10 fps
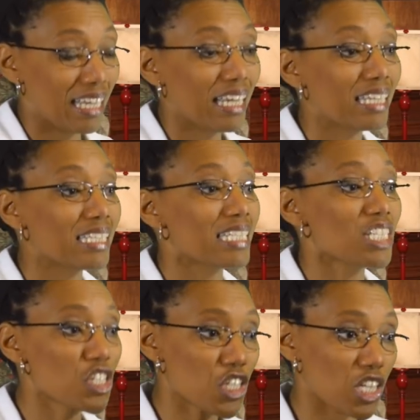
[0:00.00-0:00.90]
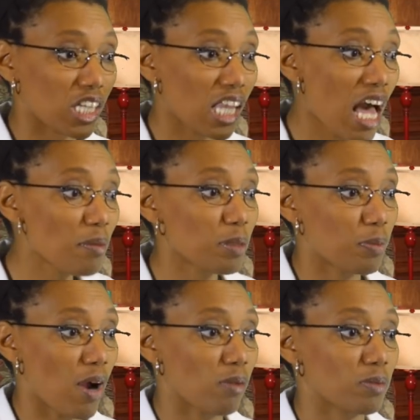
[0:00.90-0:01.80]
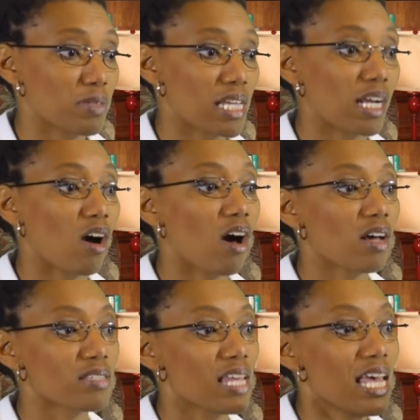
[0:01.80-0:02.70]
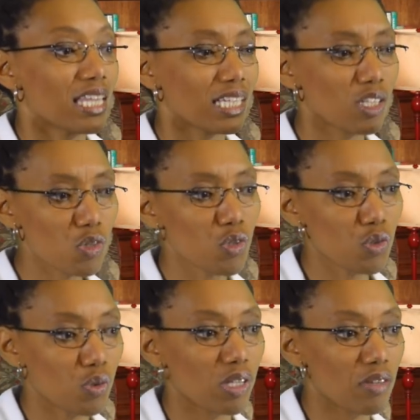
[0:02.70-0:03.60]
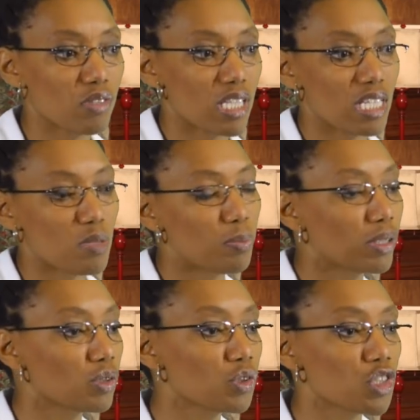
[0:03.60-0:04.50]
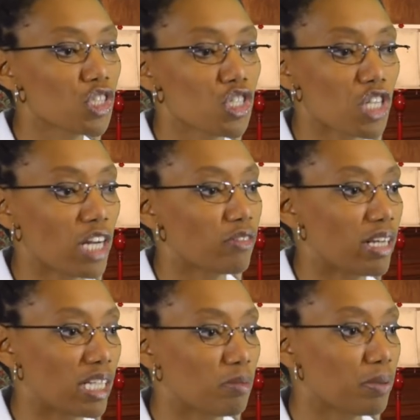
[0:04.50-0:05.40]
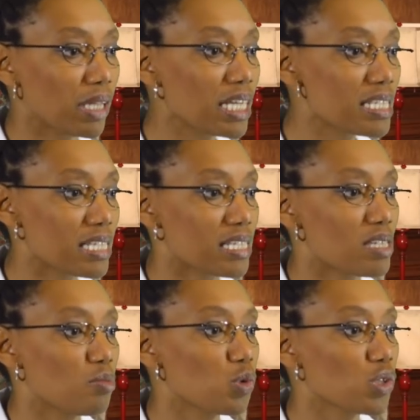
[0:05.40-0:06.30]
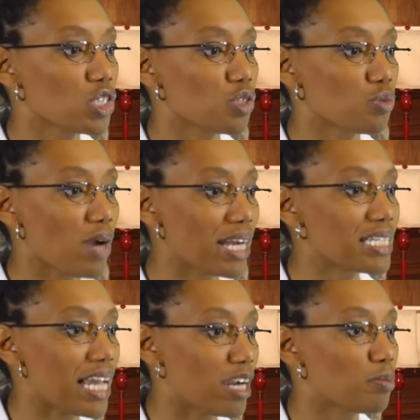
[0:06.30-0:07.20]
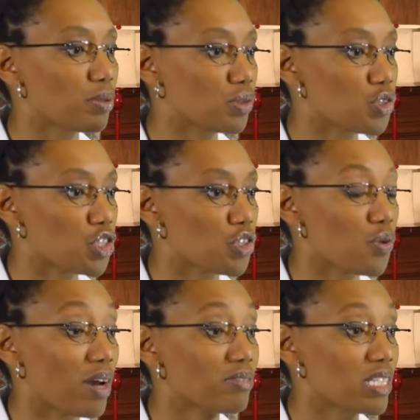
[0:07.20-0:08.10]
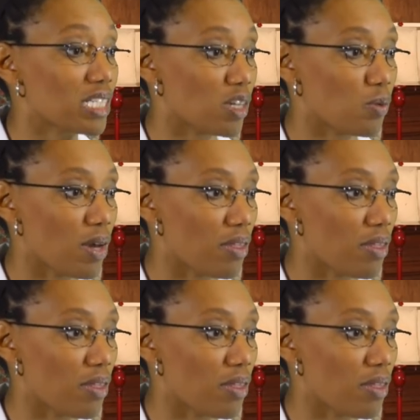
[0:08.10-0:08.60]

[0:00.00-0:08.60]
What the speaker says: In addition to the climate problems they cause, the closer you live to these pollution-generating places, the more direct air pollution you have to deal with.